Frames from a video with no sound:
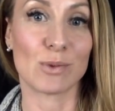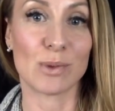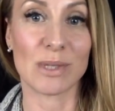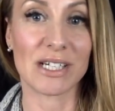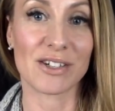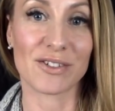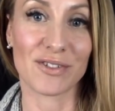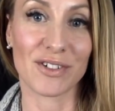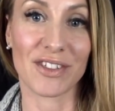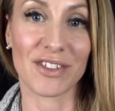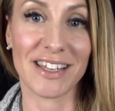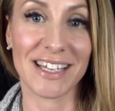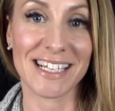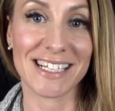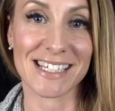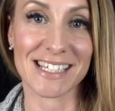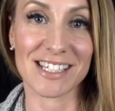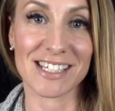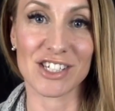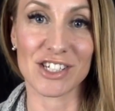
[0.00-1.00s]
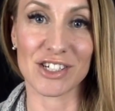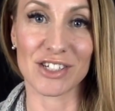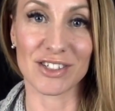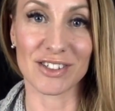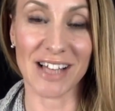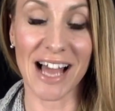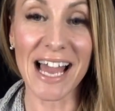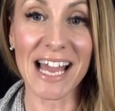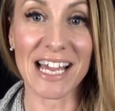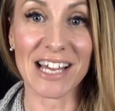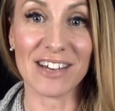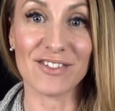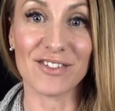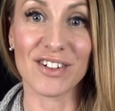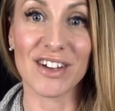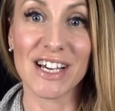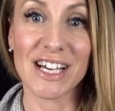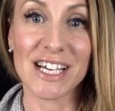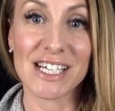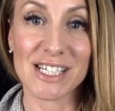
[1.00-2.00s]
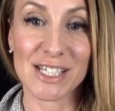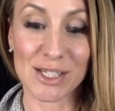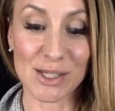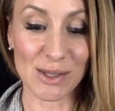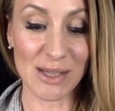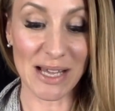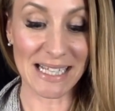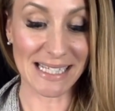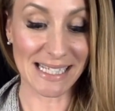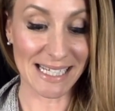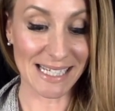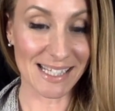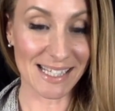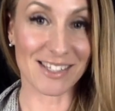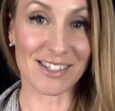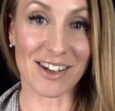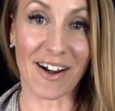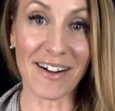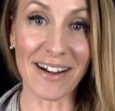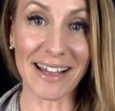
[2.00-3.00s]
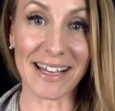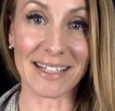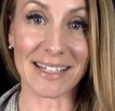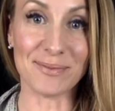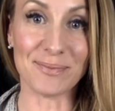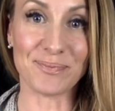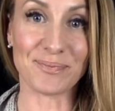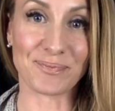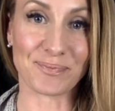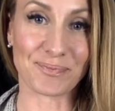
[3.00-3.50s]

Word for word: wonderful things into your life. So let's get started.